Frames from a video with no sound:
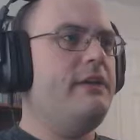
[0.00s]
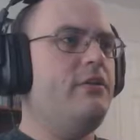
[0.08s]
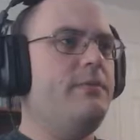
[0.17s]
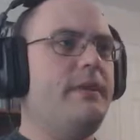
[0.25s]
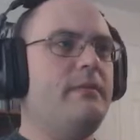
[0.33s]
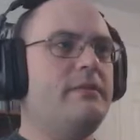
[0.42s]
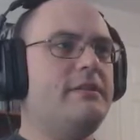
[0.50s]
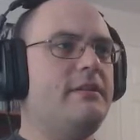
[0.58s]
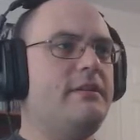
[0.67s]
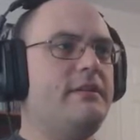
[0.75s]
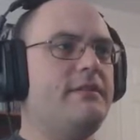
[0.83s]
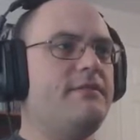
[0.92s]
you'll be able
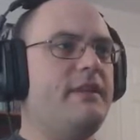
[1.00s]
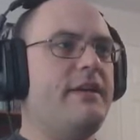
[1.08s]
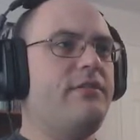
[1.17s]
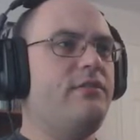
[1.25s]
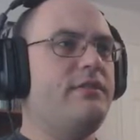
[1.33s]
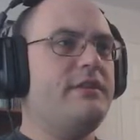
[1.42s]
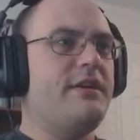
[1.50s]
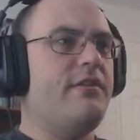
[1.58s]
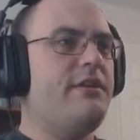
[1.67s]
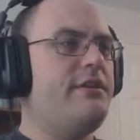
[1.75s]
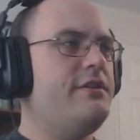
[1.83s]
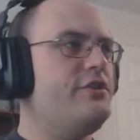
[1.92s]
to fly through this
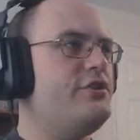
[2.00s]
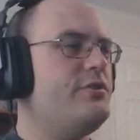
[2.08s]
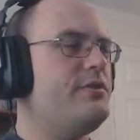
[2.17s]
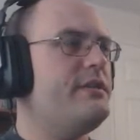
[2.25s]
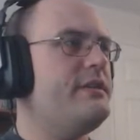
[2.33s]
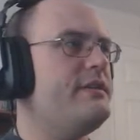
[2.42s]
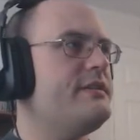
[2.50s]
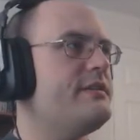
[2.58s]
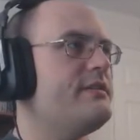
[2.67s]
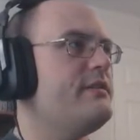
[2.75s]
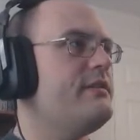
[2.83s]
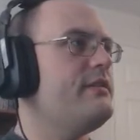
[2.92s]
area and shoot
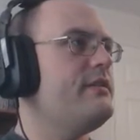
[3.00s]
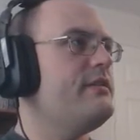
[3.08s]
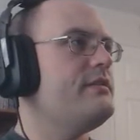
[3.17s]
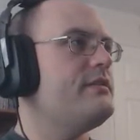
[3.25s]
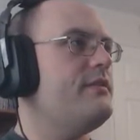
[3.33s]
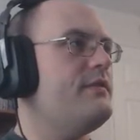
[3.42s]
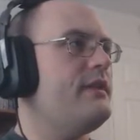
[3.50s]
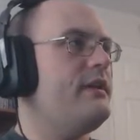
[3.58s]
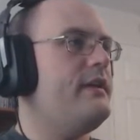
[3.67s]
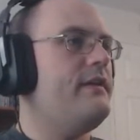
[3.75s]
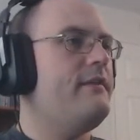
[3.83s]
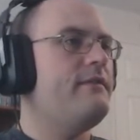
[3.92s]
things. So if
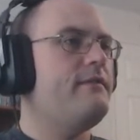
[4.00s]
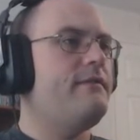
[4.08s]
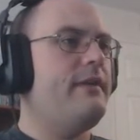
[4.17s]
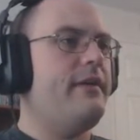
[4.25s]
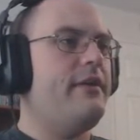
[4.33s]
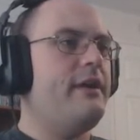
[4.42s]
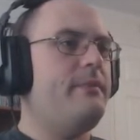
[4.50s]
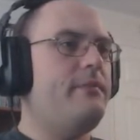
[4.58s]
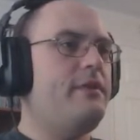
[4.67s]
I fire it up, you